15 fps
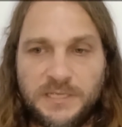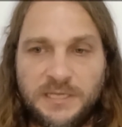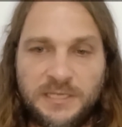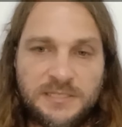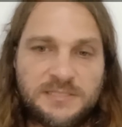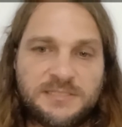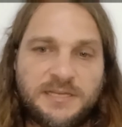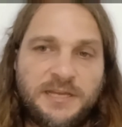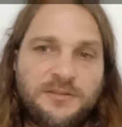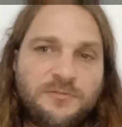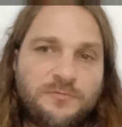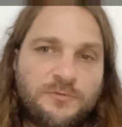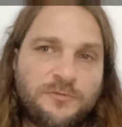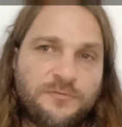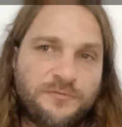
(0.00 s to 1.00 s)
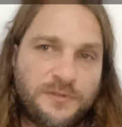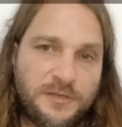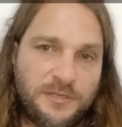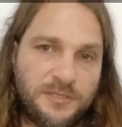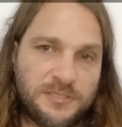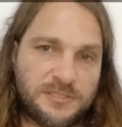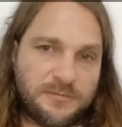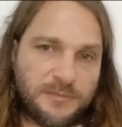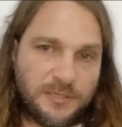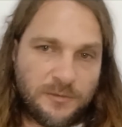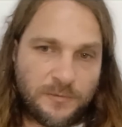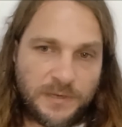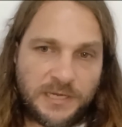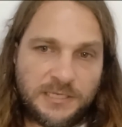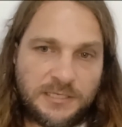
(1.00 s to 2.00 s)
Inside the roof, there needs to be a
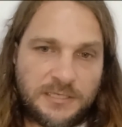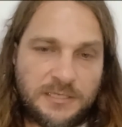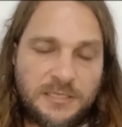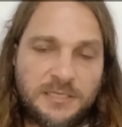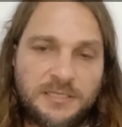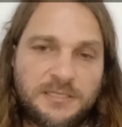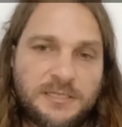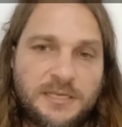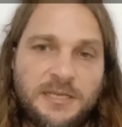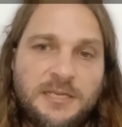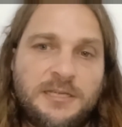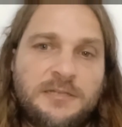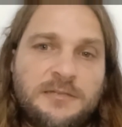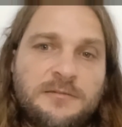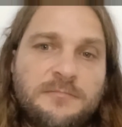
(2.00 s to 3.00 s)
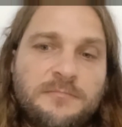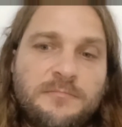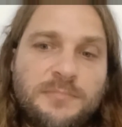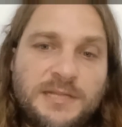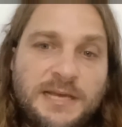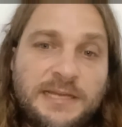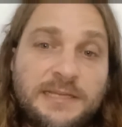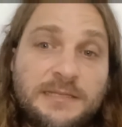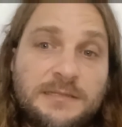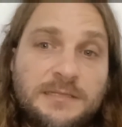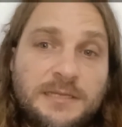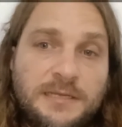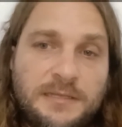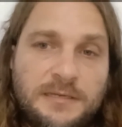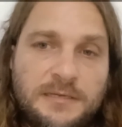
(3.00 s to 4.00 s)
radiant heat gain blocking
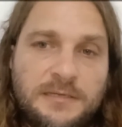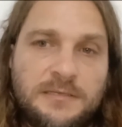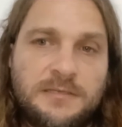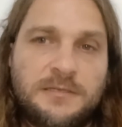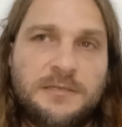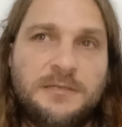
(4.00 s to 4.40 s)
layer